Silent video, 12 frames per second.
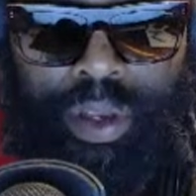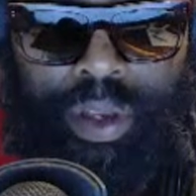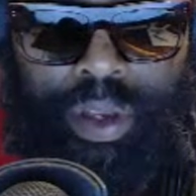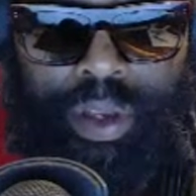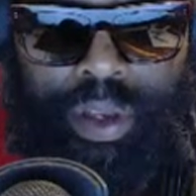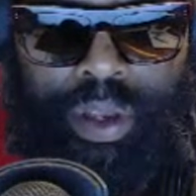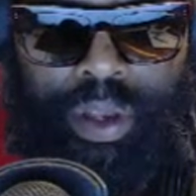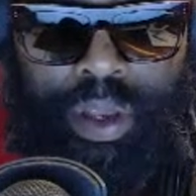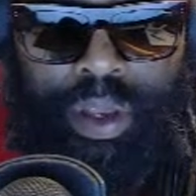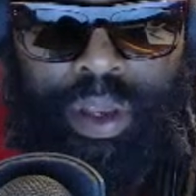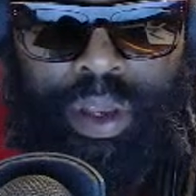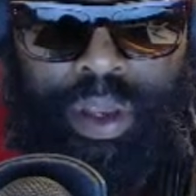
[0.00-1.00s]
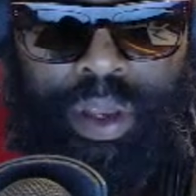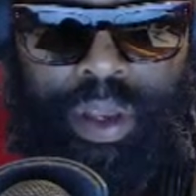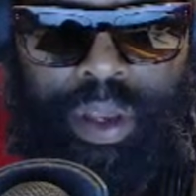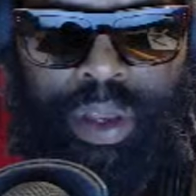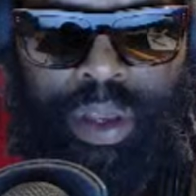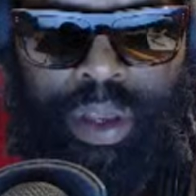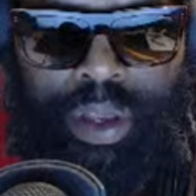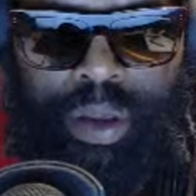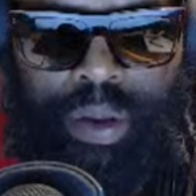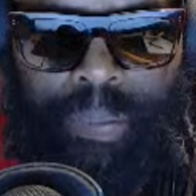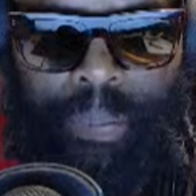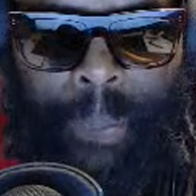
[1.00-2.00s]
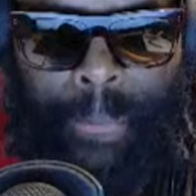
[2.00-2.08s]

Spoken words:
(silence)